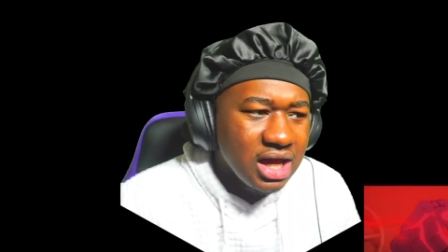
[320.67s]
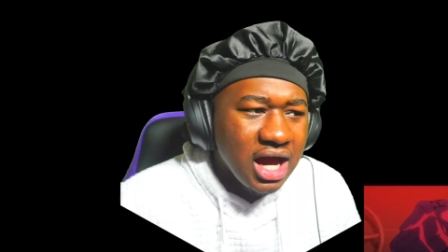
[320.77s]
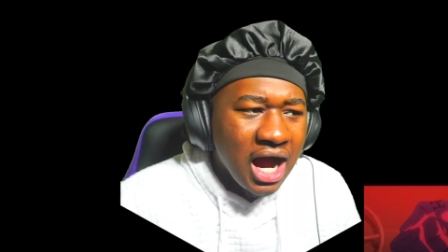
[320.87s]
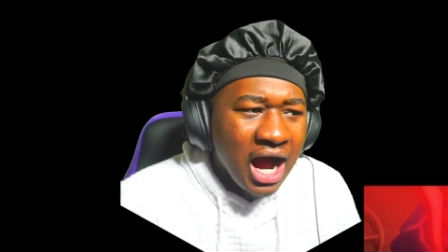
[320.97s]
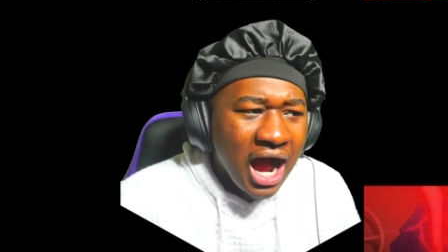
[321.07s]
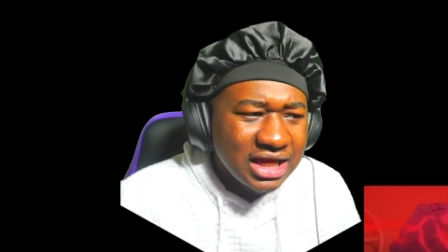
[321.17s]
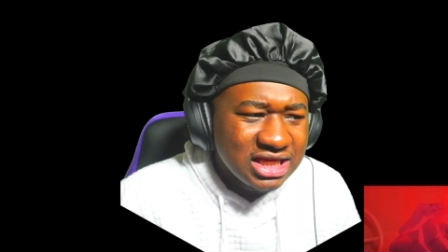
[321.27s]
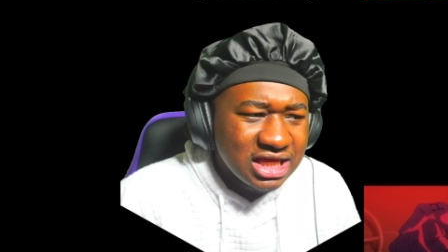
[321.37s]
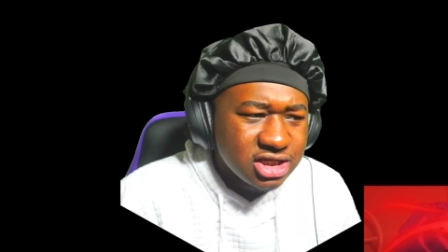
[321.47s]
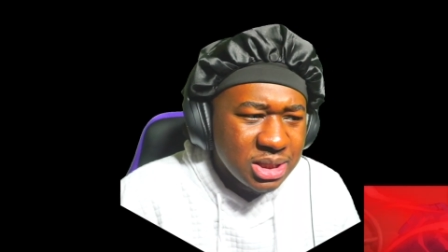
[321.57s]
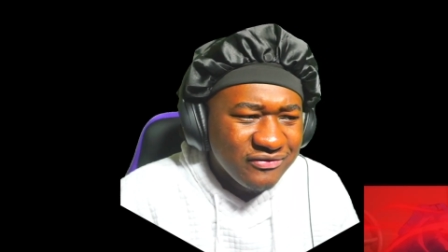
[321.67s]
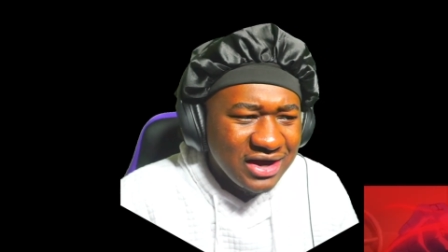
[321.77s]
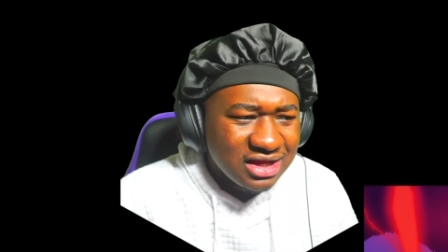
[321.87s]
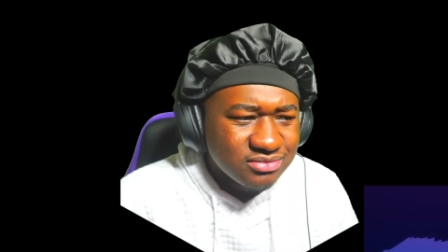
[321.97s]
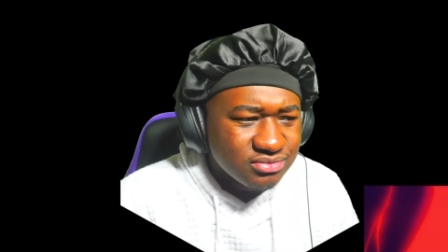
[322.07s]
Hockey can
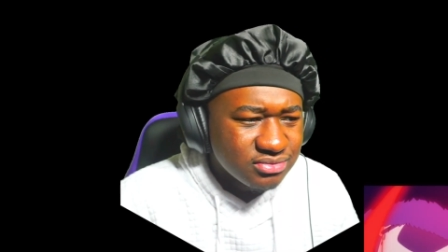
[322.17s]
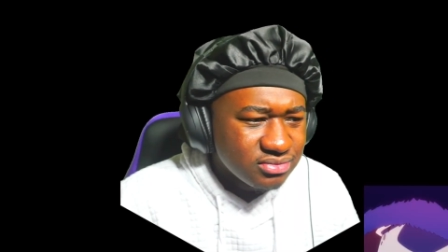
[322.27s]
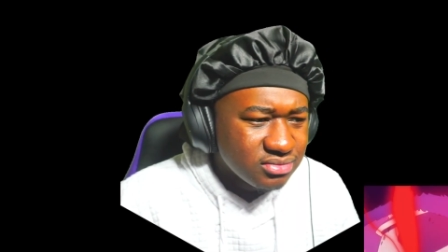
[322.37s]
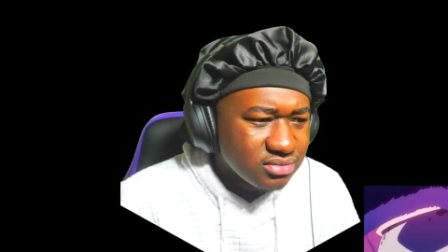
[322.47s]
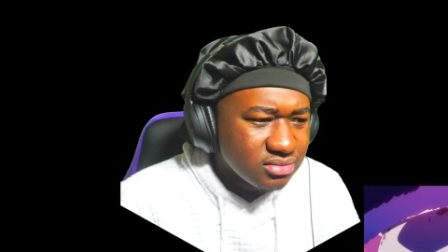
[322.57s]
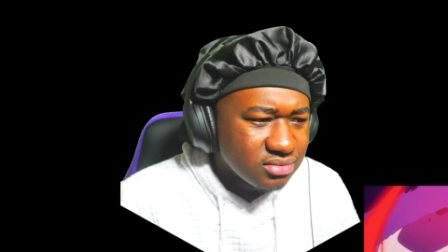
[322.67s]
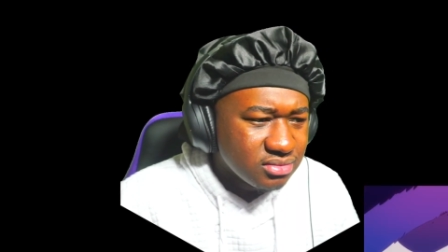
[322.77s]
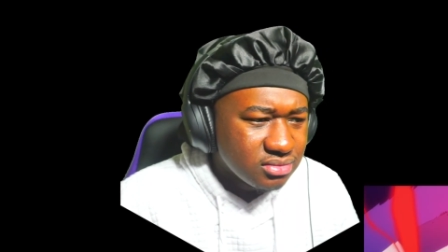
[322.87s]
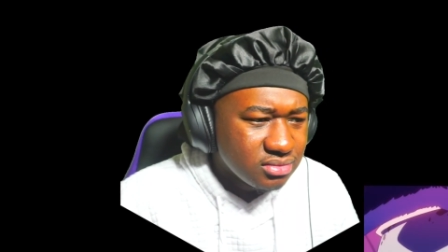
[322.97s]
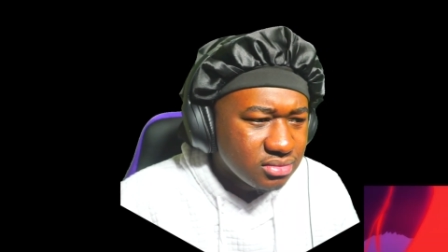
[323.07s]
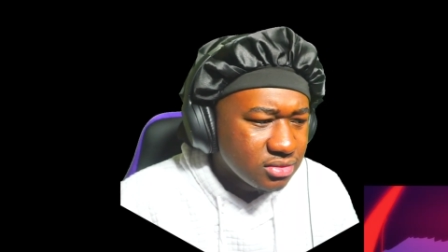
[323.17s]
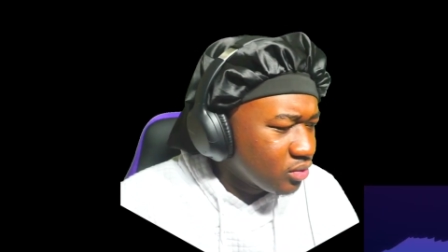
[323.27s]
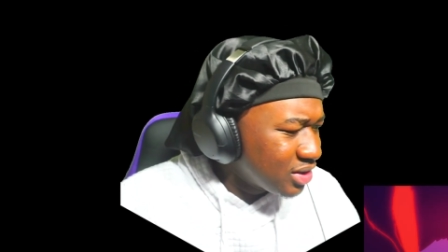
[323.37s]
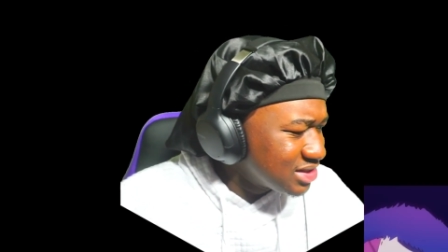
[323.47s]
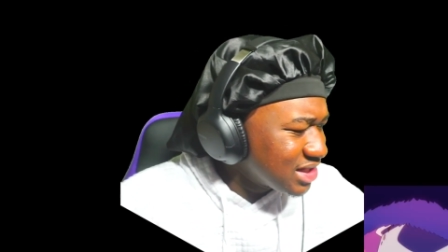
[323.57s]
nullify.
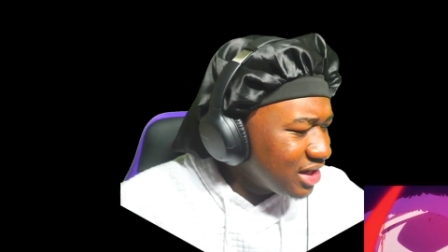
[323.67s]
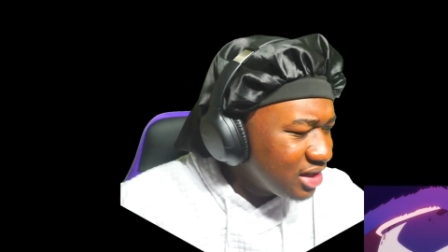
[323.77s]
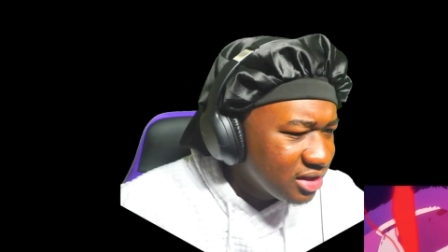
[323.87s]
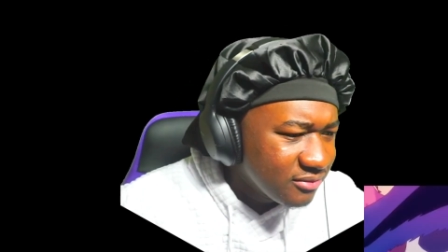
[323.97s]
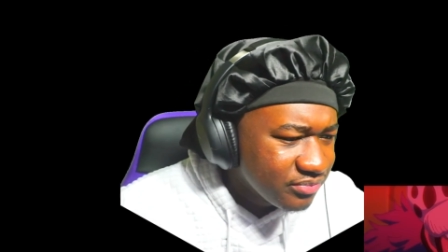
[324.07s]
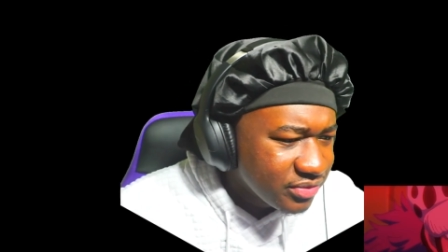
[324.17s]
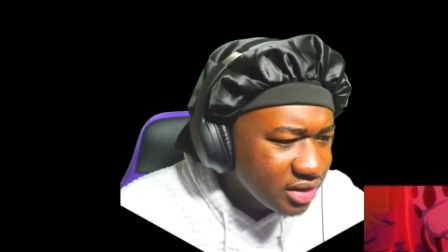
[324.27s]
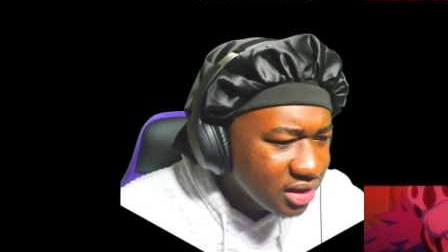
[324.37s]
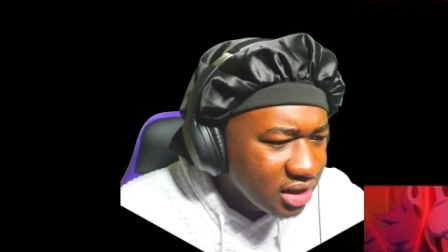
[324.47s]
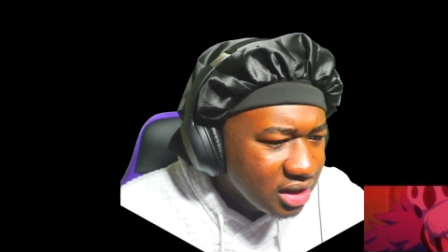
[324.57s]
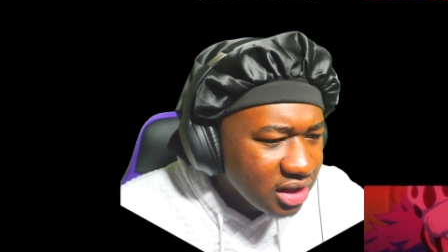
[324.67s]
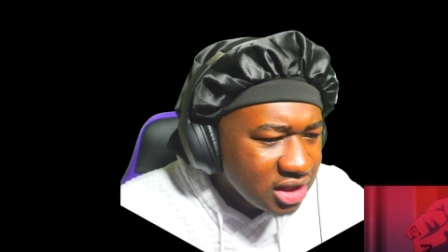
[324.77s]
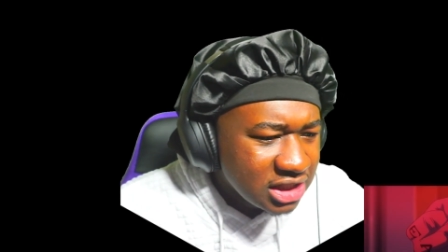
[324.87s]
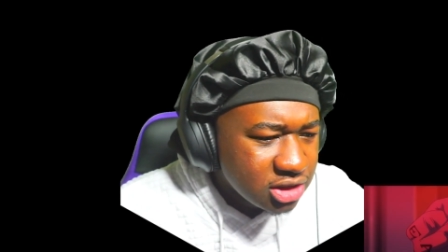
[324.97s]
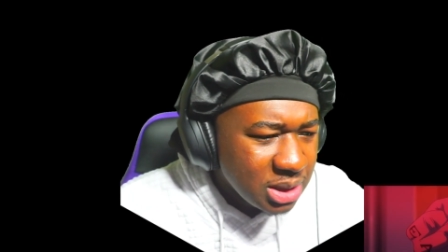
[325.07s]
What did he say?
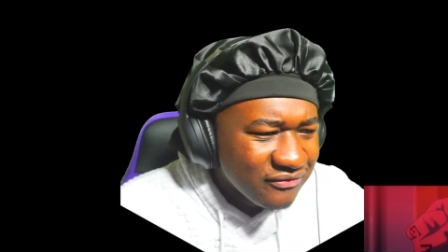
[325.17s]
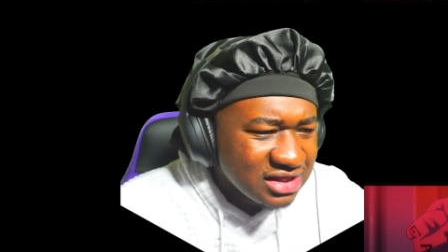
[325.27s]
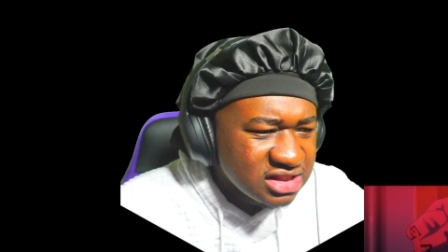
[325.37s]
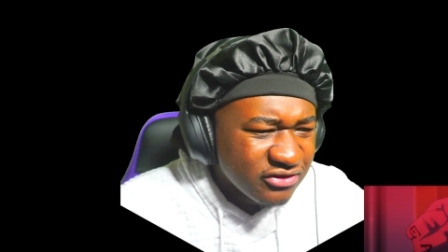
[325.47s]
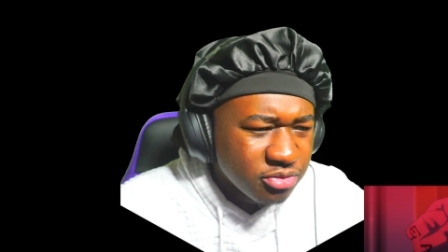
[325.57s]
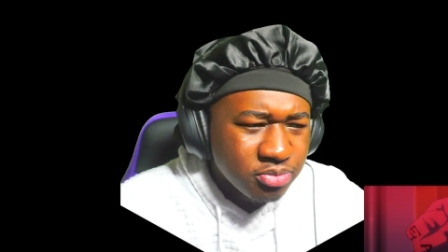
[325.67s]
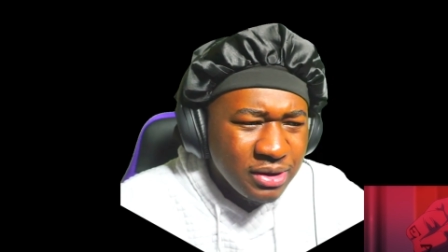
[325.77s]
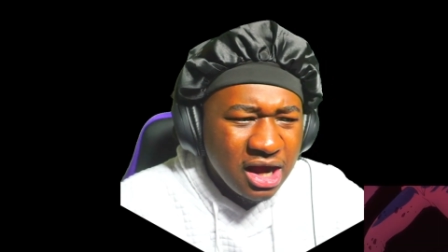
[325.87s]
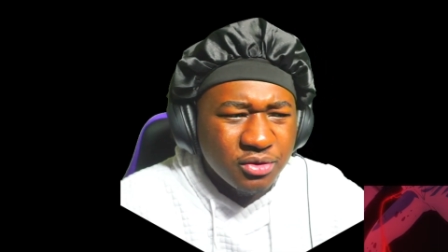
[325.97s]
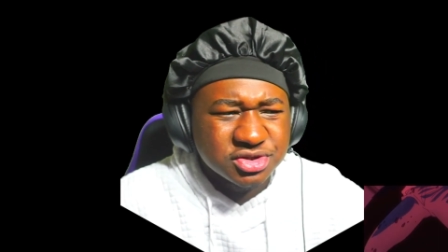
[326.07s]
Can nullify devil proof powers.